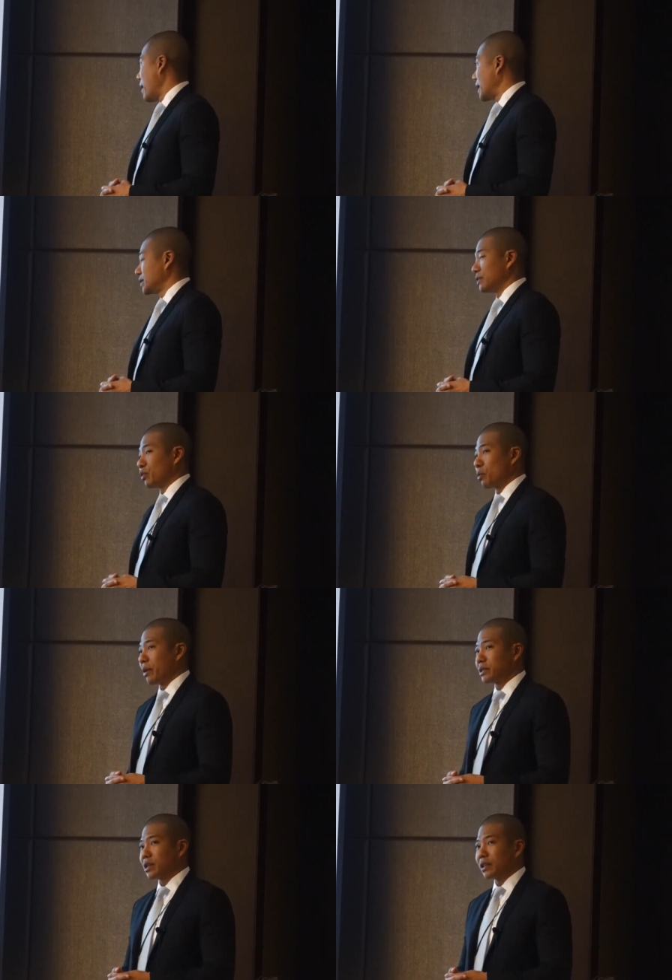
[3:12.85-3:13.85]
massive,
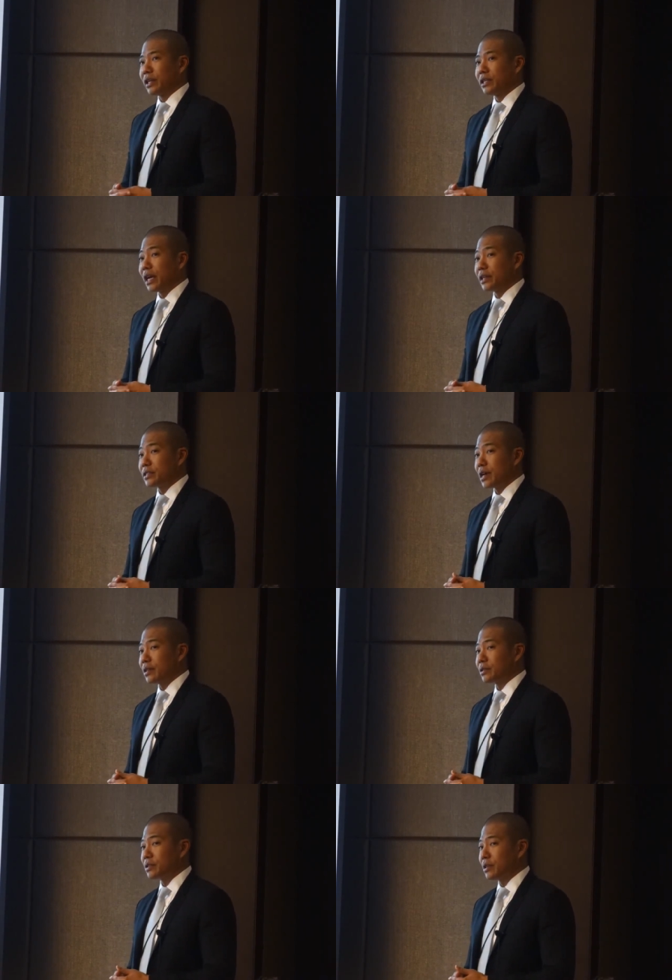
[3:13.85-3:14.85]
robust, clean data
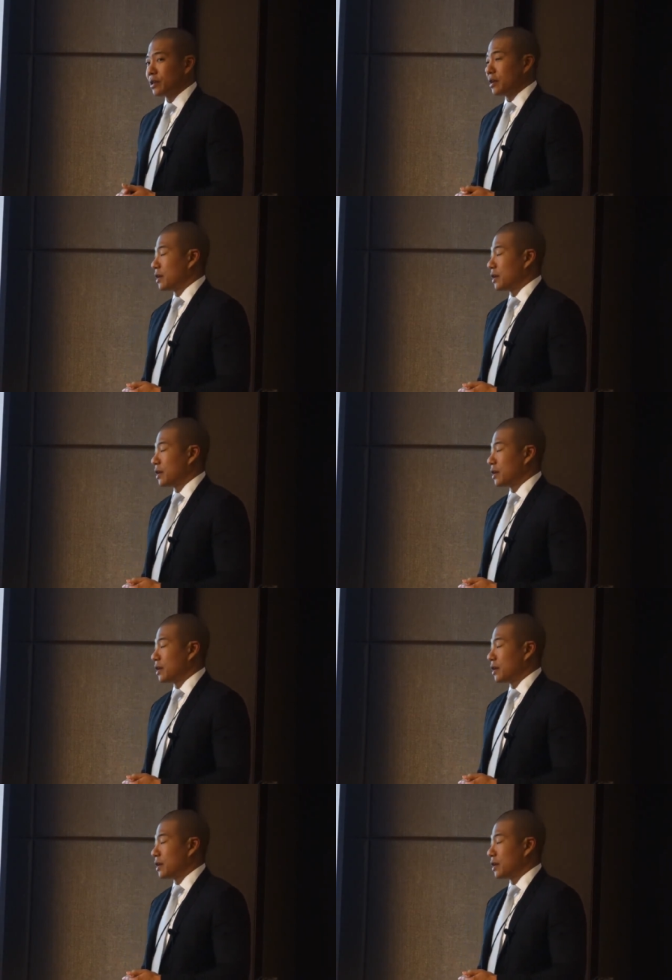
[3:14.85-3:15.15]
sets.